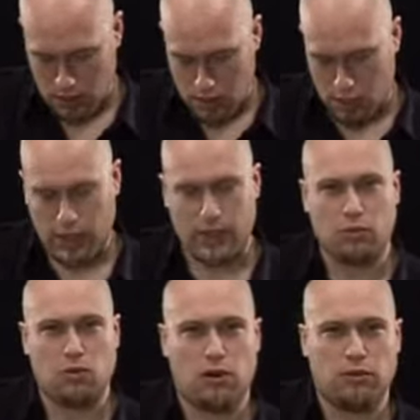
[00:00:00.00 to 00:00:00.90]
Okay,
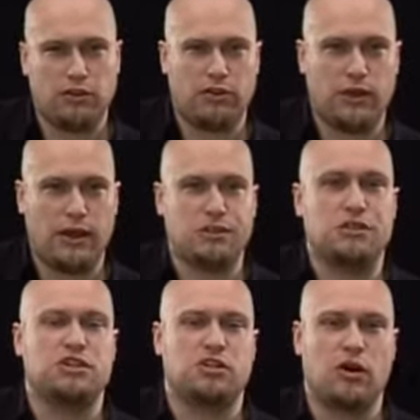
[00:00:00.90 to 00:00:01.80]
well, what I'm going to do now is
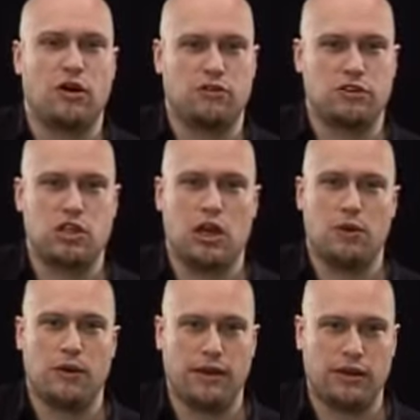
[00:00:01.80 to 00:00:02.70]
just start off slow
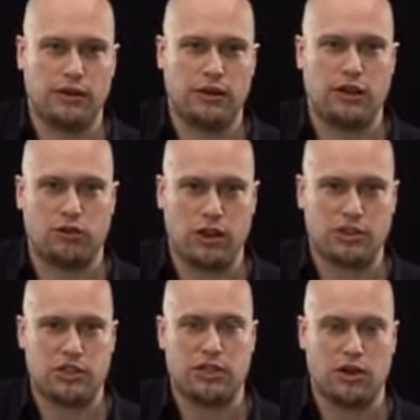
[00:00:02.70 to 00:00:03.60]
and then,
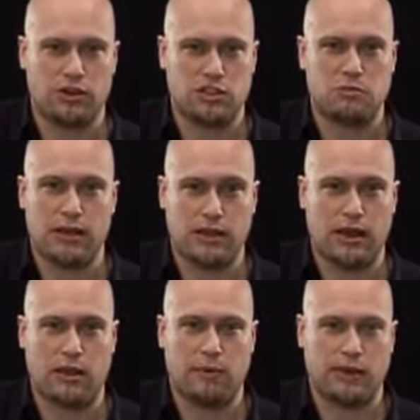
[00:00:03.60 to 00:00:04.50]
gradually kind of speed it
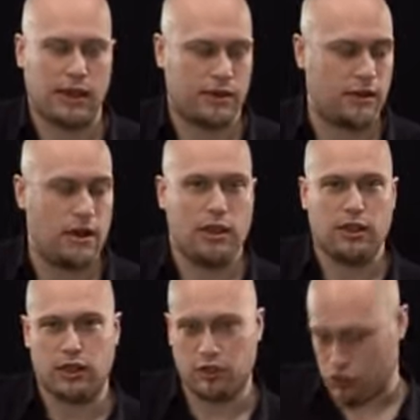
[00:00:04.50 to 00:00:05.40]
up. And again,
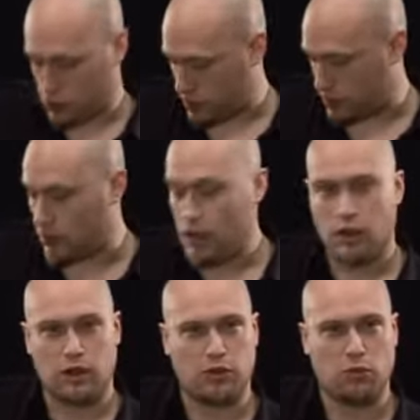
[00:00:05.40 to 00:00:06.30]
try and
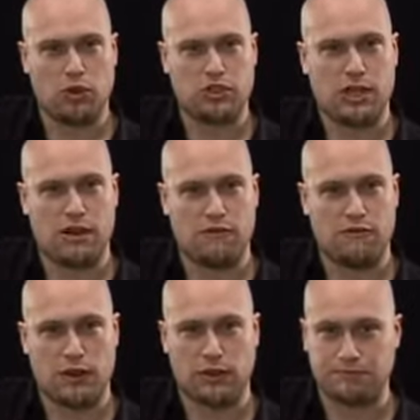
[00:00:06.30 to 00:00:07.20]
kind of watch out
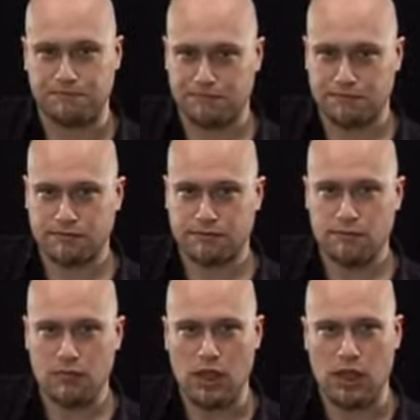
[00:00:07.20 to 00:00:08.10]
for
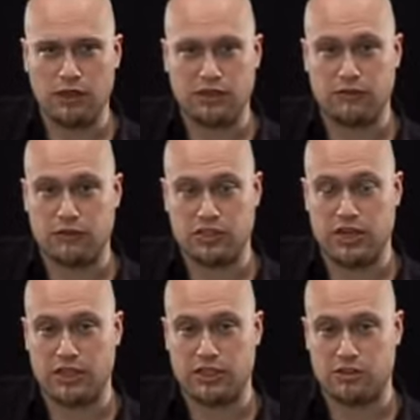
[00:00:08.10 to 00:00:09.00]
the different
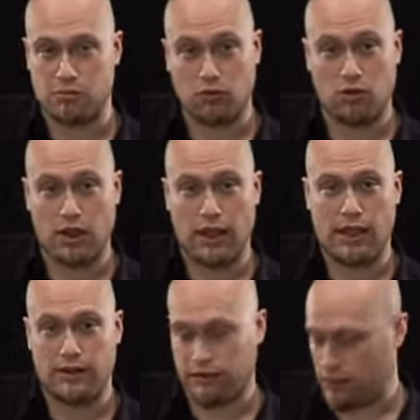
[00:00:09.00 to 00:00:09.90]
stages of my right
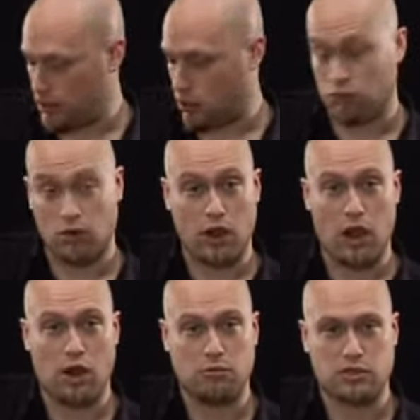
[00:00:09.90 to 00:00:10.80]
hand, or right
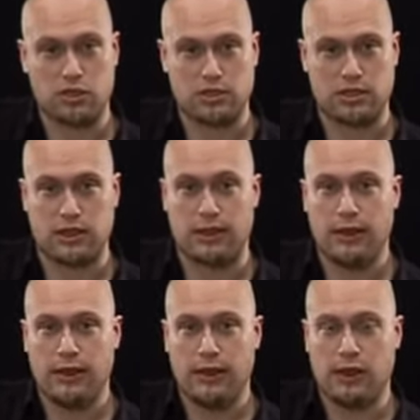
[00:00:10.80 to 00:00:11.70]
arm, shall I say,
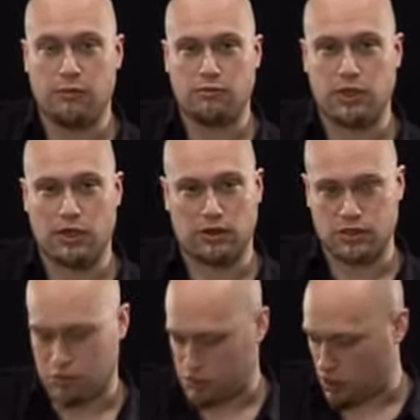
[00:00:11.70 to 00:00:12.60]
because
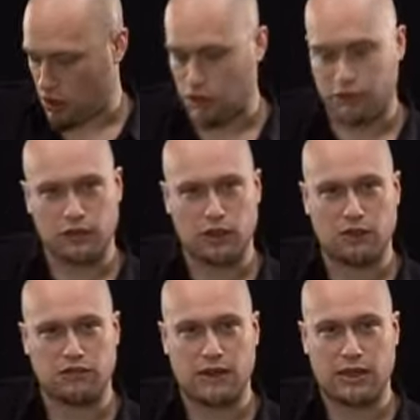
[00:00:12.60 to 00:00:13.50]
it will start off,
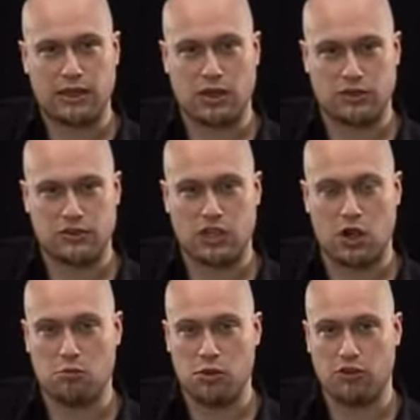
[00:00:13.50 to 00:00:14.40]
fairly kind of
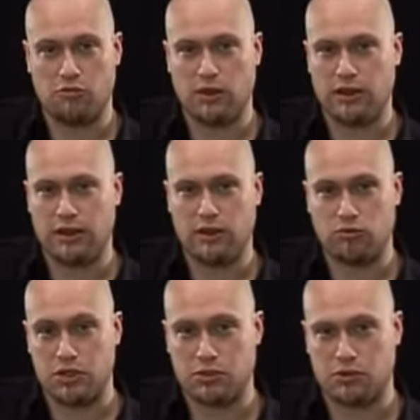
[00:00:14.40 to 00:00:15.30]
subtle movement, and then the
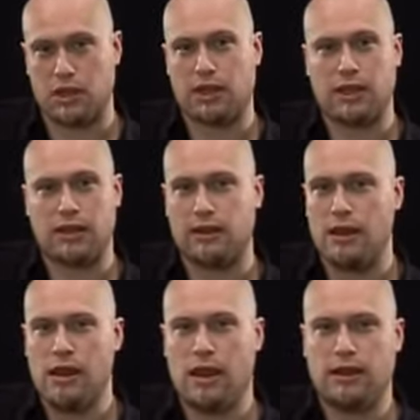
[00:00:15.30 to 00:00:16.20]
wrist will kick in,
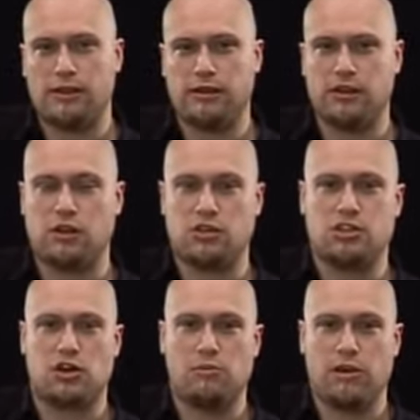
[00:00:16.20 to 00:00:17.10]
and, a
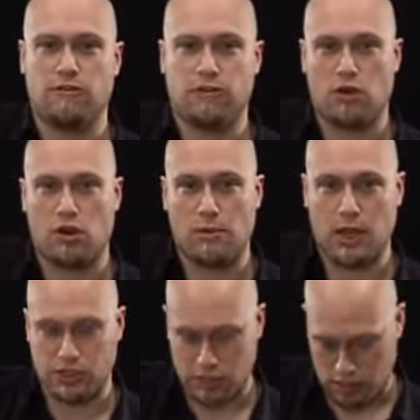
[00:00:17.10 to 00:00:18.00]
slight bit of forearm
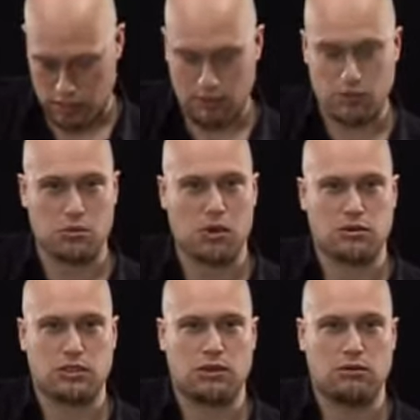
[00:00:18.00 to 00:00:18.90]
action in there as well.
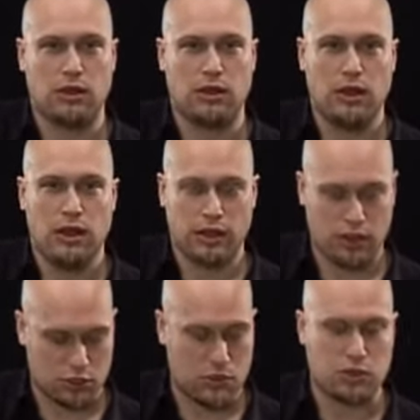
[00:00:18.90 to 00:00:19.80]
So,
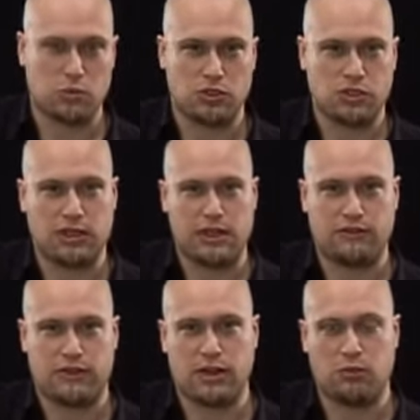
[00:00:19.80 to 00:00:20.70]
as well as watching the
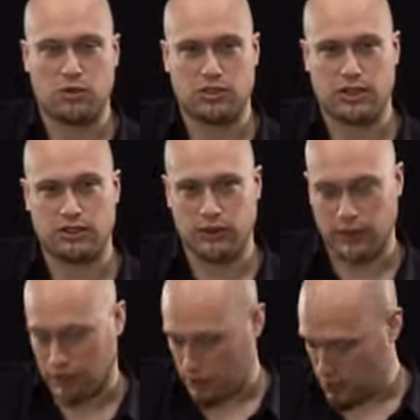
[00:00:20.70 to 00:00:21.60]
left hand and what
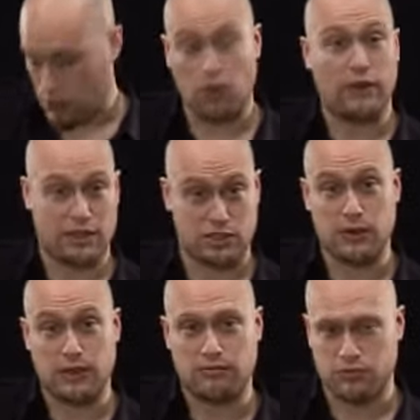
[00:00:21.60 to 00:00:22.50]
that's
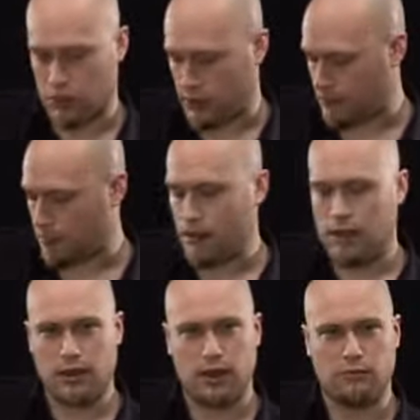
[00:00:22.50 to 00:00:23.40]
doing,
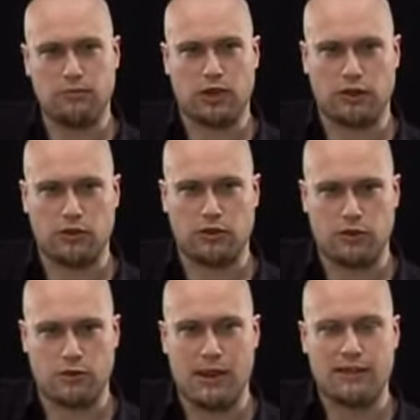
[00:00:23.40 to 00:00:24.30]

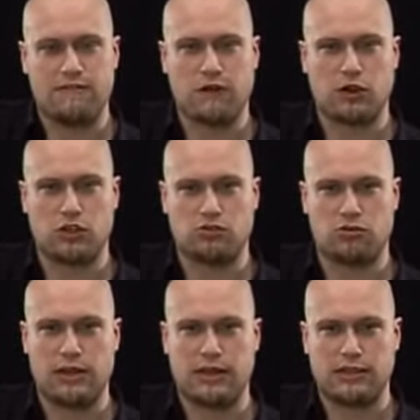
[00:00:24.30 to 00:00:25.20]
the main focus
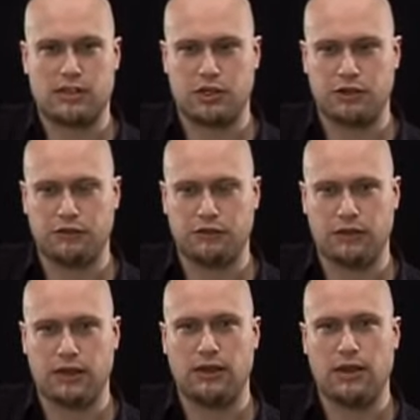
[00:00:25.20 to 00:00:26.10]
really is kind of
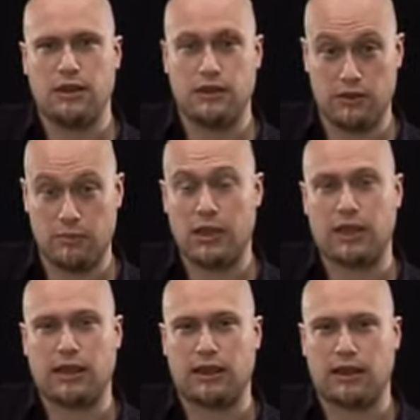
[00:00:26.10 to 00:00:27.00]
the
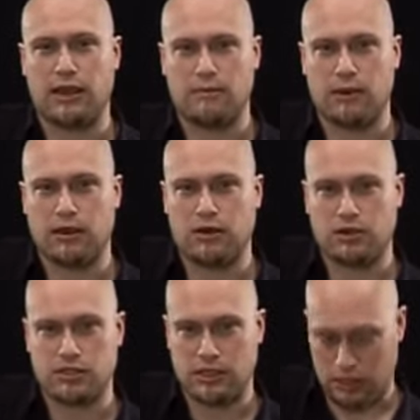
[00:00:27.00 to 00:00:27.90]
picking and keeping it
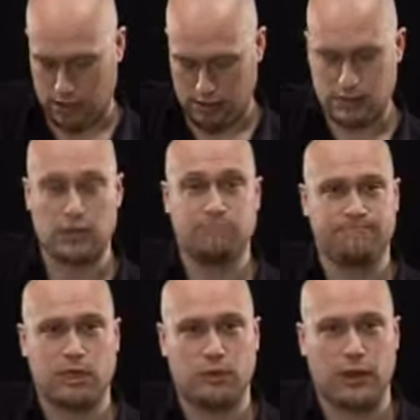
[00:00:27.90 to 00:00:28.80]
nice and clean. So,
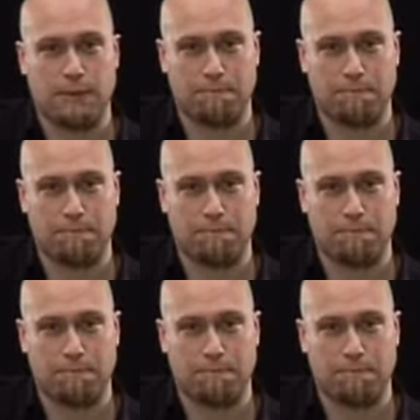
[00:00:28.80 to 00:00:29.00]
here we go.